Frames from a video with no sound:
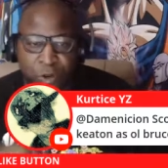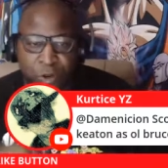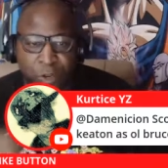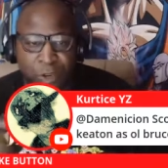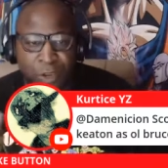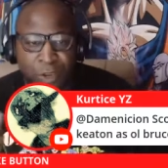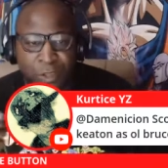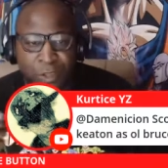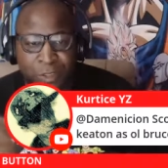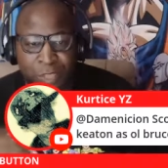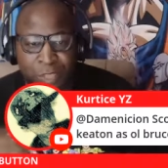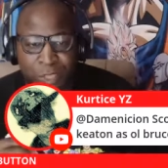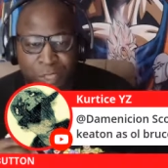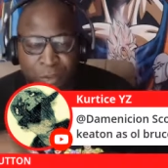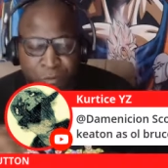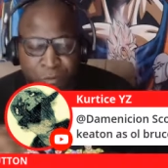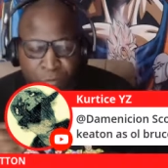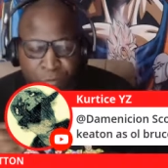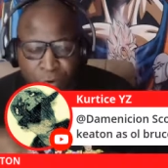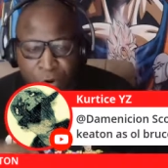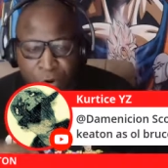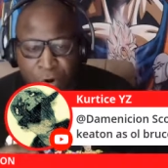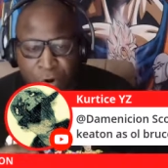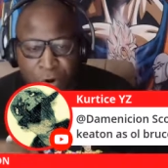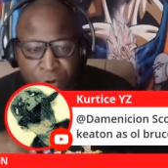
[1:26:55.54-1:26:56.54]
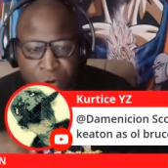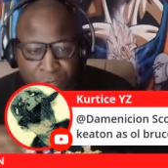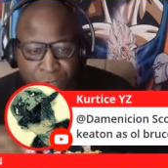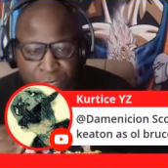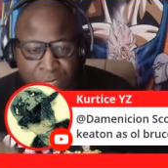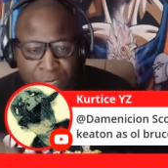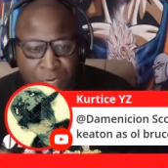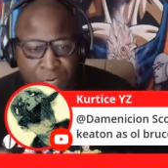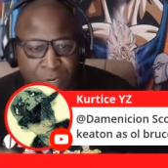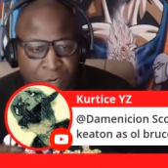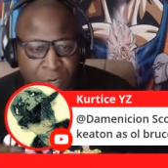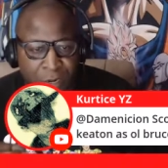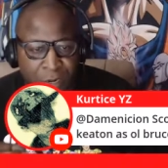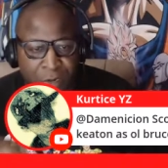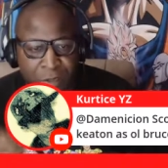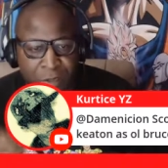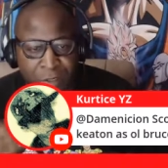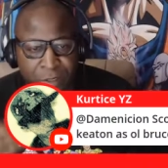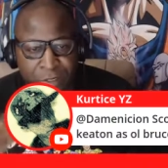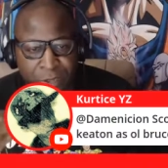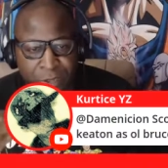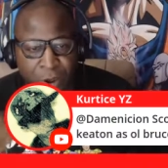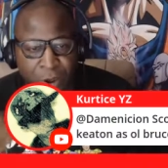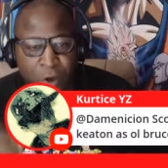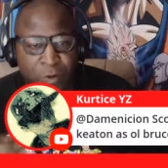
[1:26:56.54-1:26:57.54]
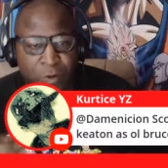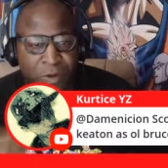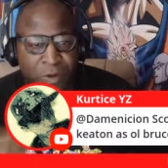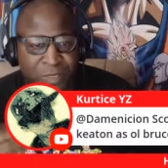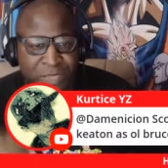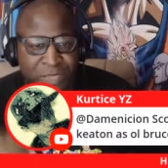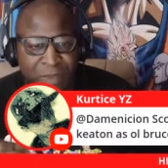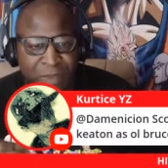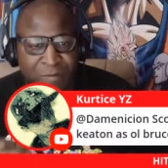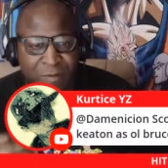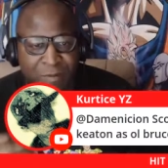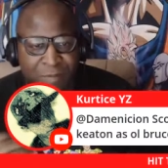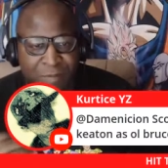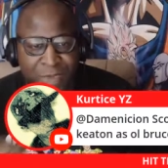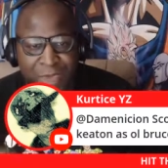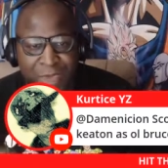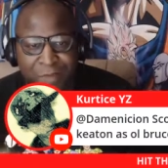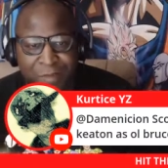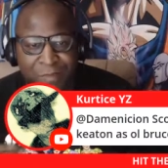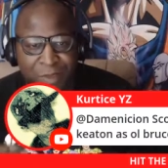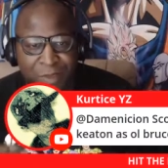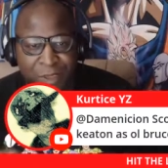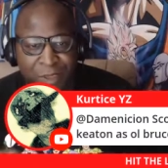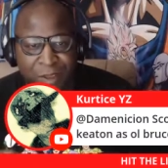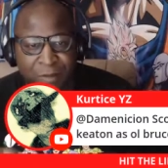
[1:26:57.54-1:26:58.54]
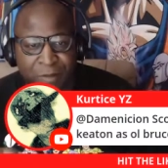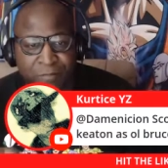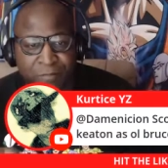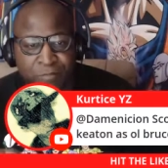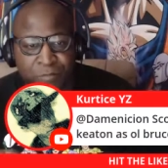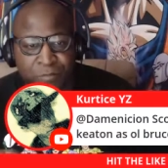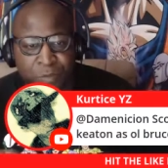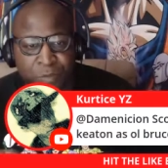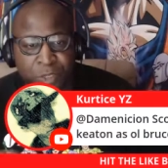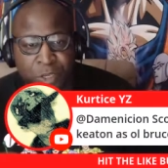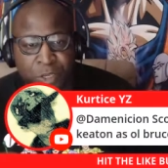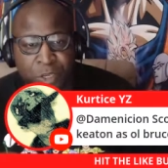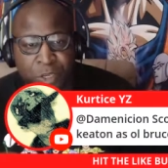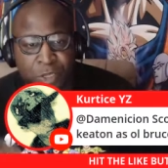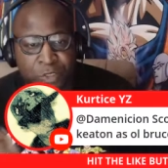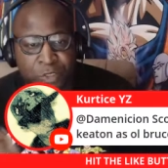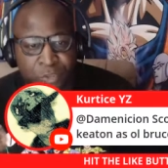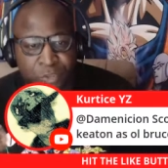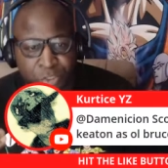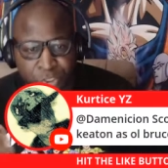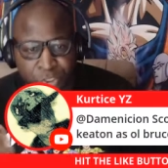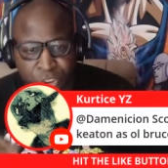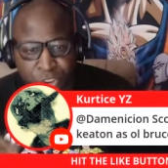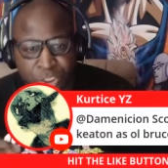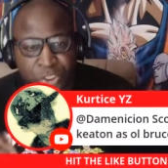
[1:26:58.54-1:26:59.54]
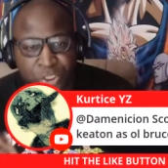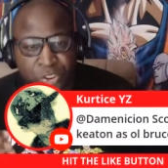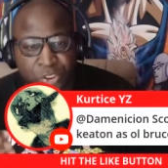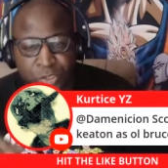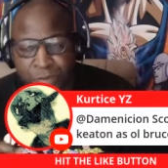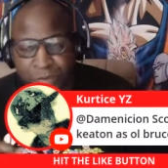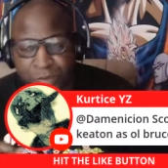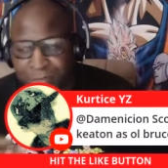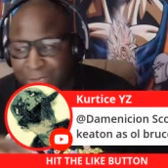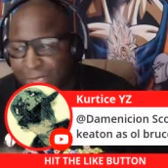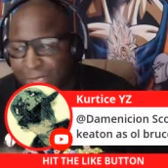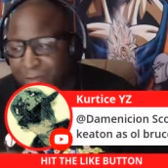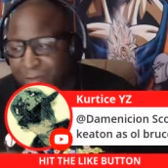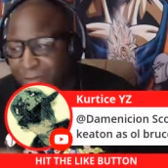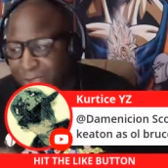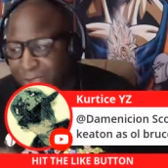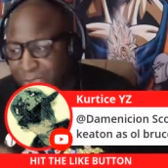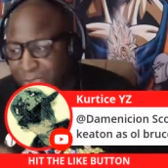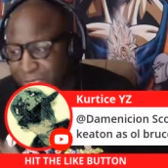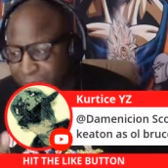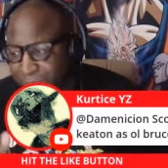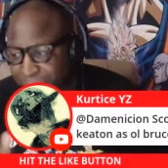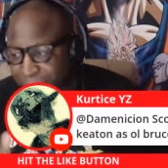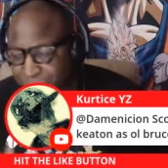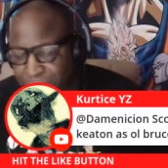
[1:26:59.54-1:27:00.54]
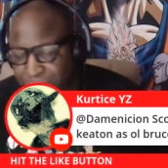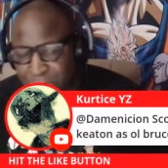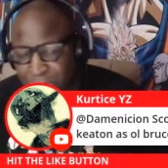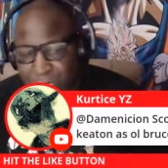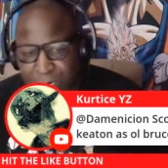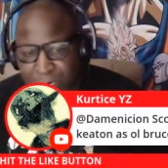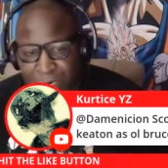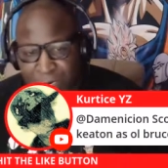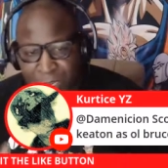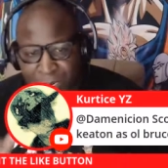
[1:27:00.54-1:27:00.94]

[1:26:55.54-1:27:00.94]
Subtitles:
that the world needed to always have a Batman. So she took Batman's blood and